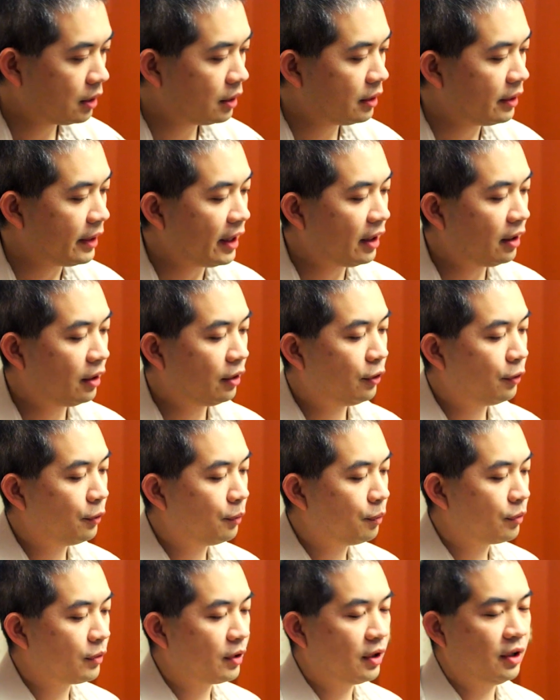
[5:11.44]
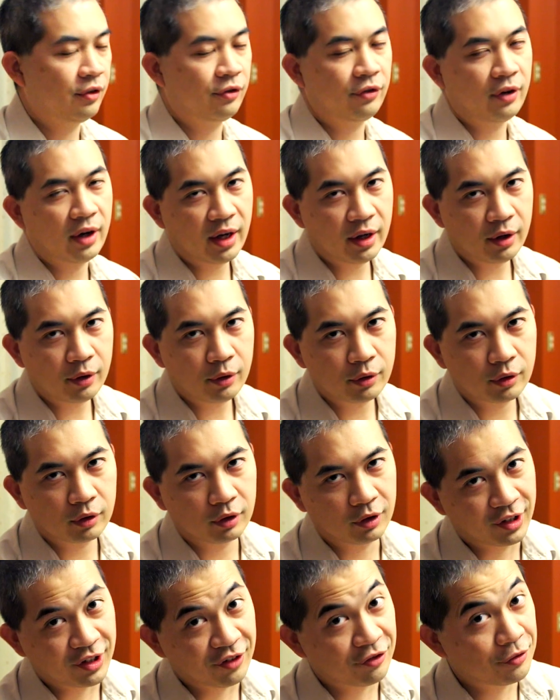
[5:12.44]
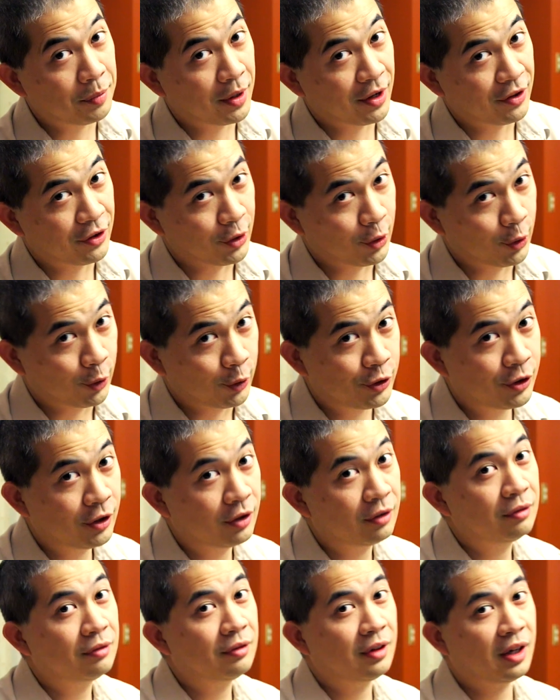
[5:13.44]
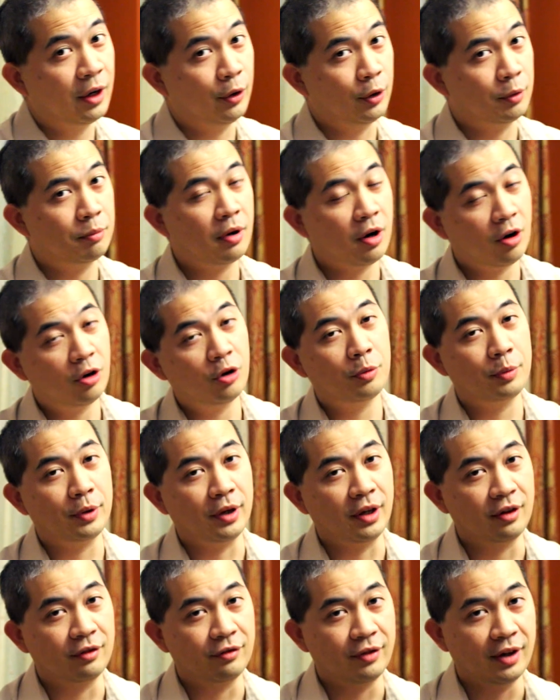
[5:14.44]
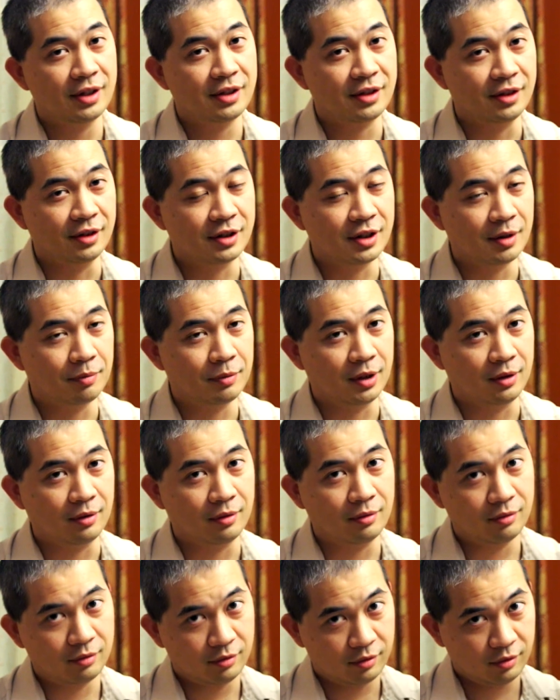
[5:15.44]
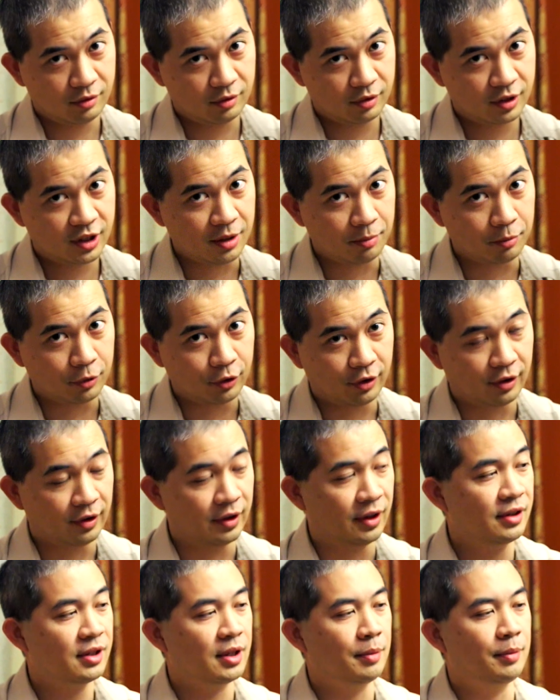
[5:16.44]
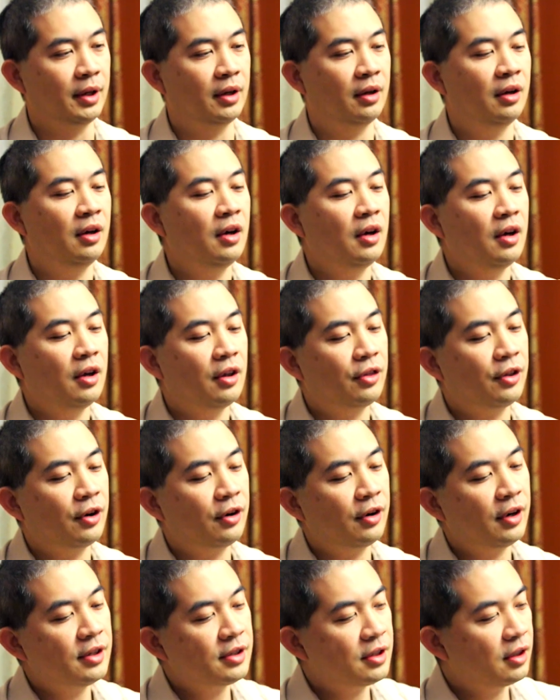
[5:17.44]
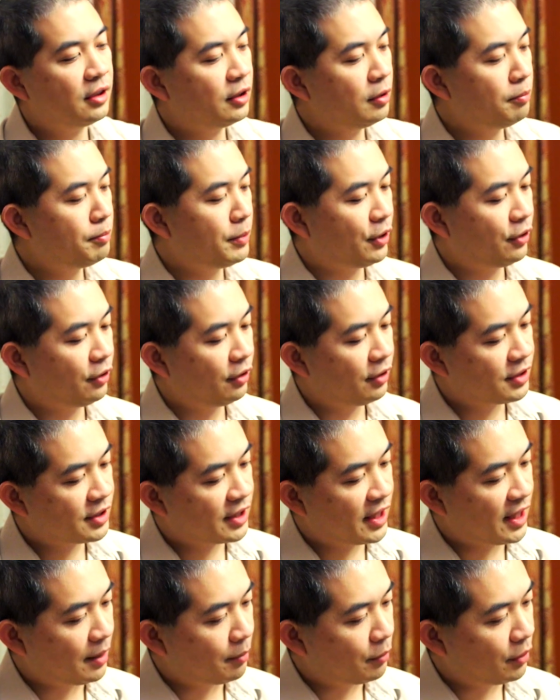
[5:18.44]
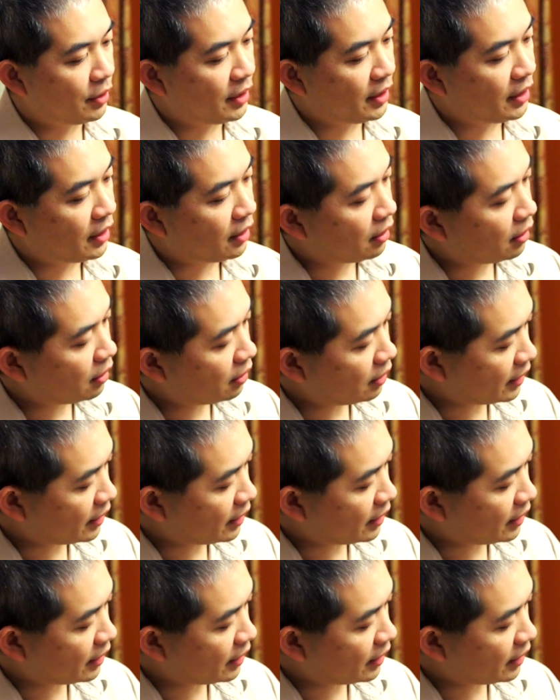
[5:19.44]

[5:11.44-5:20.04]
Now, if I lived by the ocean, I would probably invest in something similar to this. I mean, there is a little mirrorless camera in here.